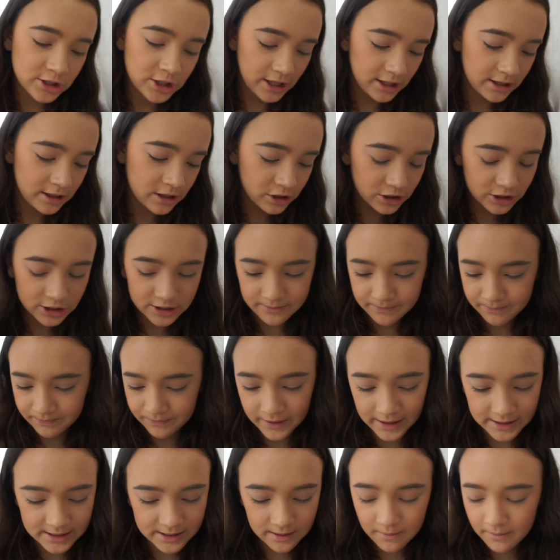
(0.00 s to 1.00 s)
Like they're just,
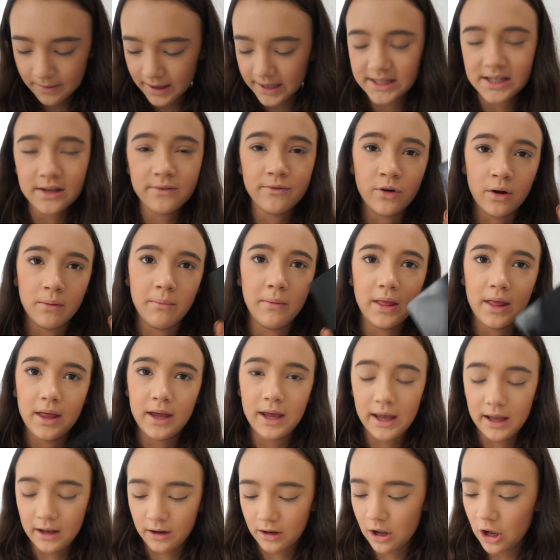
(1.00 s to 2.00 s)
it's an amazing formula
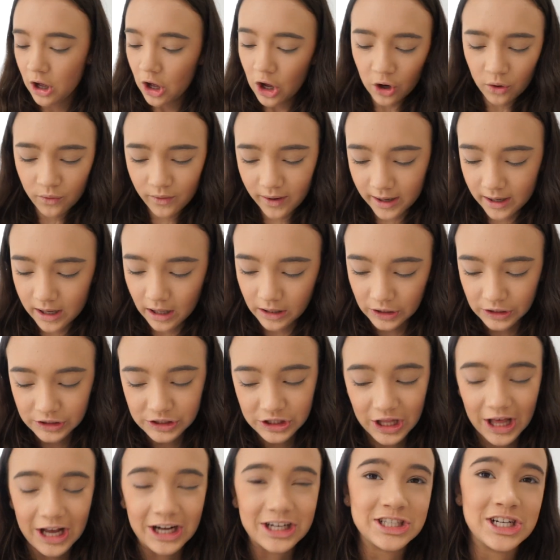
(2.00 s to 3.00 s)
and great color
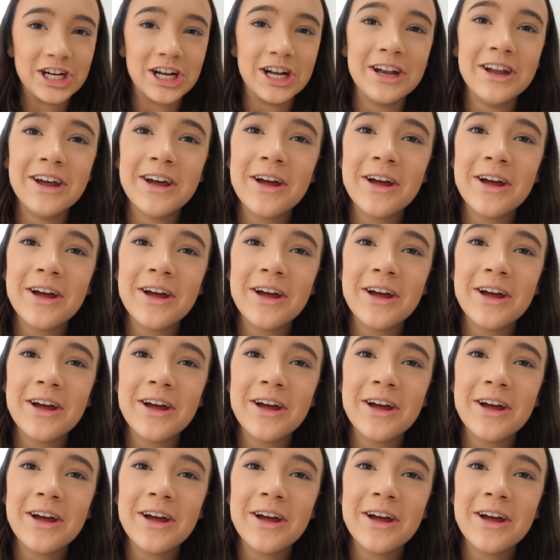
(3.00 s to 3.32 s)
selection.